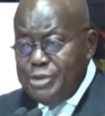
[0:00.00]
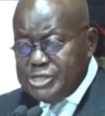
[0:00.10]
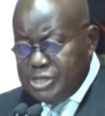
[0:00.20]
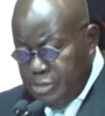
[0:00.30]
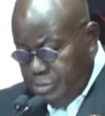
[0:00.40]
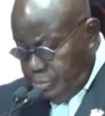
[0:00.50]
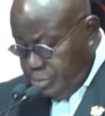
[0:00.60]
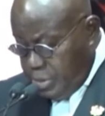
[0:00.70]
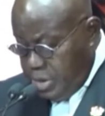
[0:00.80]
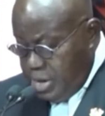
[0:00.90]
My
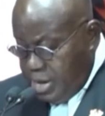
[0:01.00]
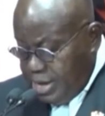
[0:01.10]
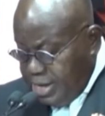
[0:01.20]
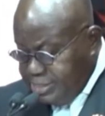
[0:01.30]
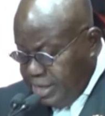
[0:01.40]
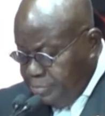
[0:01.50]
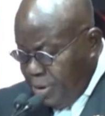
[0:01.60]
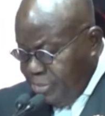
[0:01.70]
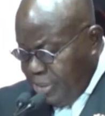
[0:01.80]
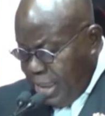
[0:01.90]
ambition
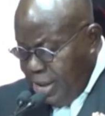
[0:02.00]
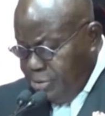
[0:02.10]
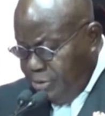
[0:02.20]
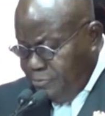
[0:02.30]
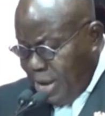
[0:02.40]
is that by the